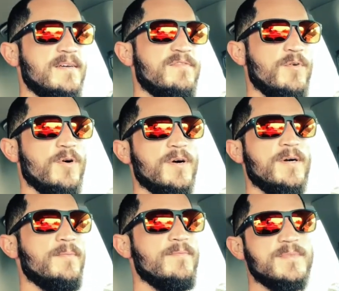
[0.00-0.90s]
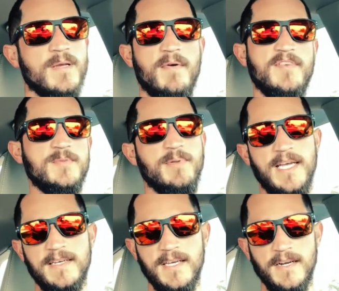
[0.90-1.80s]
for some of his
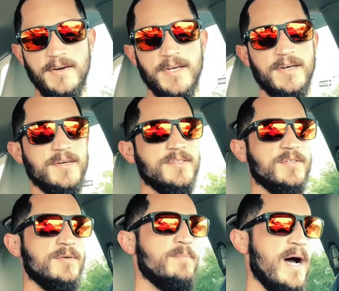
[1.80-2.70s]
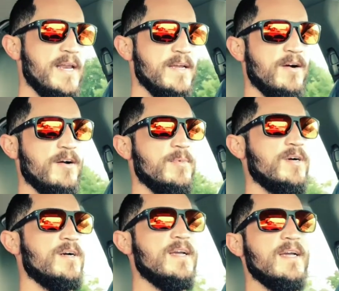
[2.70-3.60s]
plate carriers or body
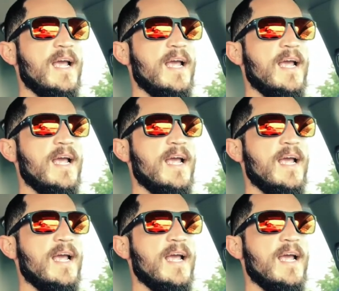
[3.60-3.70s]
armor,